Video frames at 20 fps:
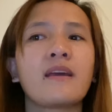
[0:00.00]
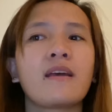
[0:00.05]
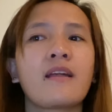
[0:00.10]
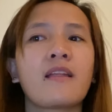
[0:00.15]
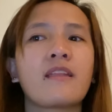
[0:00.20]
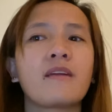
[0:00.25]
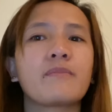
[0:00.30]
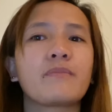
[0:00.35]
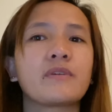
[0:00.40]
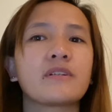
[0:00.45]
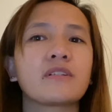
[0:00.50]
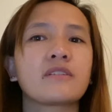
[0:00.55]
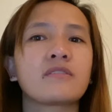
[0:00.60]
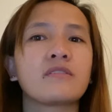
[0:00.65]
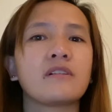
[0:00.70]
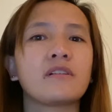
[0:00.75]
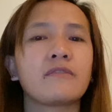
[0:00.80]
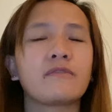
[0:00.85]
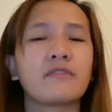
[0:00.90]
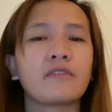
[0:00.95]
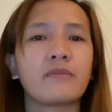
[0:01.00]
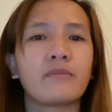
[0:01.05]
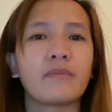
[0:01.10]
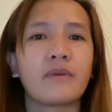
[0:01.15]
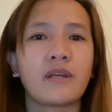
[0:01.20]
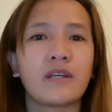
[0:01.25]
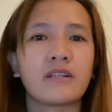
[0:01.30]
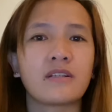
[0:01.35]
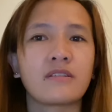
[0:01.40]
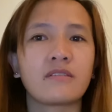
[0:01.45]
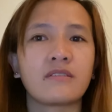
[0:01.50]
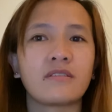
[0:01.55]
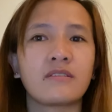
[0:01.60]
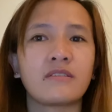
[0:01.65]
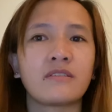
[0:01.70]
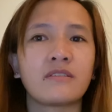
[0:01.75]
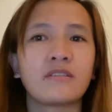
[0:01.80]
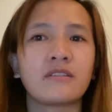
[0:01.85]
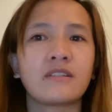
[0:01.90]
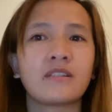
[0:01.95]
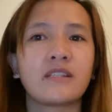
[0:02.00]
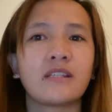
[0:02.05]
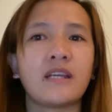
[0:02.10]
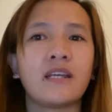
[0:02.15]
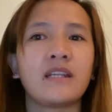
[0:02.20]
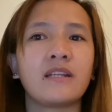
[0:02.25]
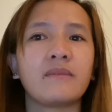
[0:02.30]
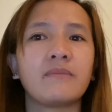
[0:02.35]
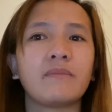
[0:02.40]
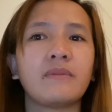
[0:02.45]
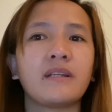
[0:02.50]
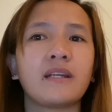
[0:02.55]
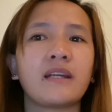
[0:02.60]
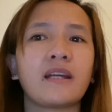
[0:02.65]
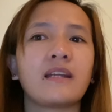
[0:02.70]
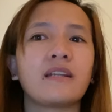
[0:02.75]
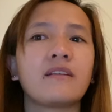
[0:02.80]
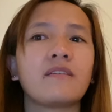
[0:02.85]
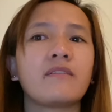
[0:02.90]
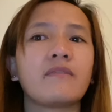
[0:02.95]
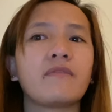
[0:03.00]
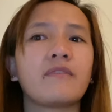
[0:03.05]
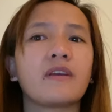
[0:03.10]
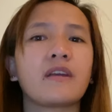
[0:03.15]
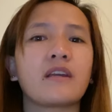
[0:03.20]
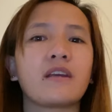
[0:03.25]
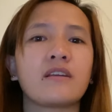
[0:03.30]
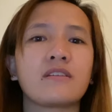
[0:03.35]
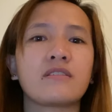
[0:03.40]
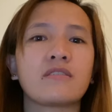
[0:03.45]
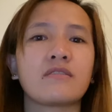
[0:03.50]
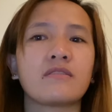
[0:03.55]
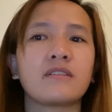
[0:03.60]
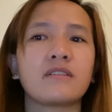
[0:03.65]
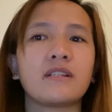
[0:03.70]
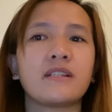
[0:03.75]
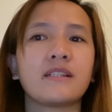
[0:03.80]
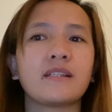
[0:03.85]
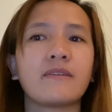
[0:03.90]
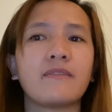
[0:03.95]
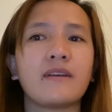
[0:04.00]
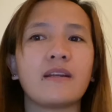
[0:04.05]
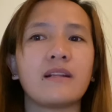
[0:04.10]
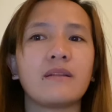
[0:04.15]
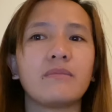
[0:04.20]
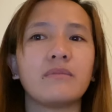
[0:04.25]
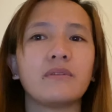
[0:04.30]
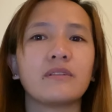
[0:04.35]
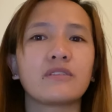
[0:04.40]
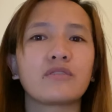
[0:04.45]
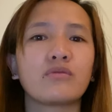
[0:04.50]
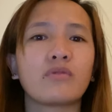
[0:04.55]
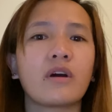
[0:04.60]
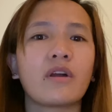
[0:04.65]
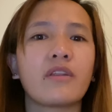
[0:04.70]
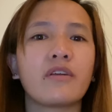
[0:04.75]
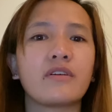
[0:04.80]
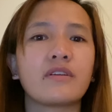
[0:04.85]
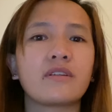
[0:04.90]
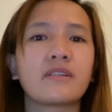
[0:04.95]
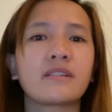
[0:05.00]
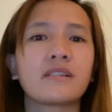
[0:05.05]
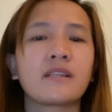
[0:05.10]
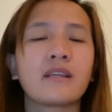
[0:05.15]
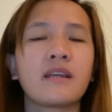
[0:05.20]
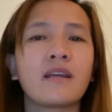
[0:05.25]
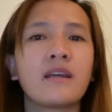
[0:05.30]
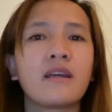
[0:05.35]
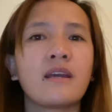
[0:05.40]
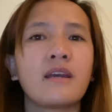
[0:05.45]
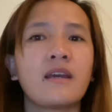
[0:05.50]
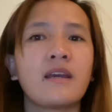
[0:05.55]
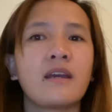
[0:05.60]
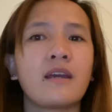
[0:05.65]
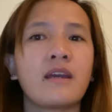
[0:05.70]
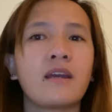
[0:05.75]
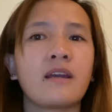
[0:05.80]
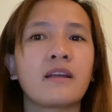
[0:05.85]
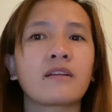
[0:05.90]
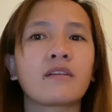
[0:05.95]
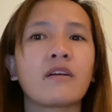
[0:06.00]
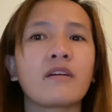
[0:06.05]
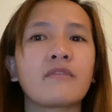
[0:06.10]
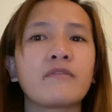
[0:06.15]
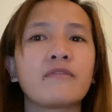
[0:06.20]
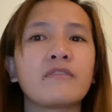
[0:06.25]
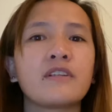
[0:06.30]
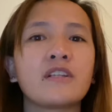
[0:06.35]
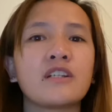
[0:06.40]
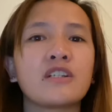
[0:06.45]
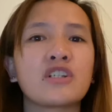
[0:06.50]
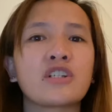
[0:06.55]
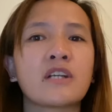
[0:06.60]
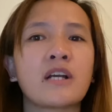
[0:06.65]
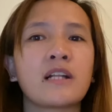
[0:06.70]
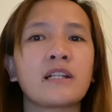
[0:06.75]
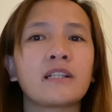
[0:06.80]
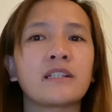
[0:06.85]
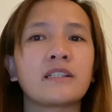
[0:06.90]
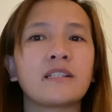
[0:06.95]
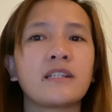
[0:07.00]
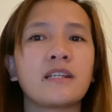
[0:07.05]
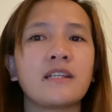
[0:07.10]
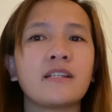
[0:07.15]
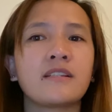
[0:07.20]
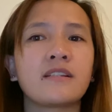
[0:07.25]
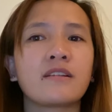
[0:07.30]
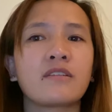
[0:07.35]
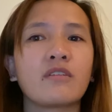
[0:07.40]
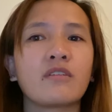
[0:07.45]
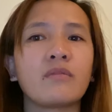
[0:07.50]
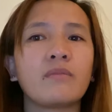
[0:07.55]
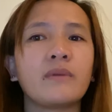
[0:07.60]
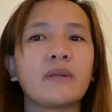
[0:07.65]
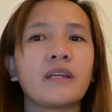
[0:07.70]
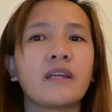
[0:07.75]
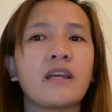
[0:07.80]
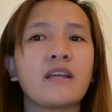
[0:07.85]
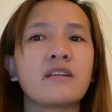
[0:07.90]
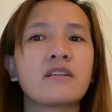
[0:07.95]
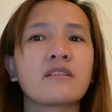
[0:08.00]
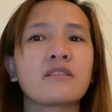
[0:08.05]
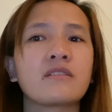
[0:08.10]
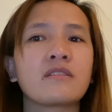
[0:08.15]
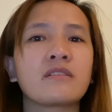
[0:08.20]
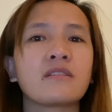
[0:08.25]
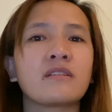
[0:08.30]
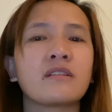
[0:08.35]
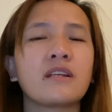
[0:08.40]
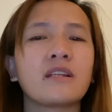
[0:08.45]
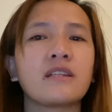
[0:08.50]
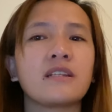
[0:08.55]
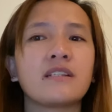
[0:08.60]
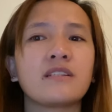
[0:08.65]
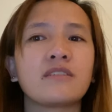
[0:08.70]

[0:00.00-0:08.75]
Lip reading: their personal information's enabling identification is available to others. And confidentiality is an obligation that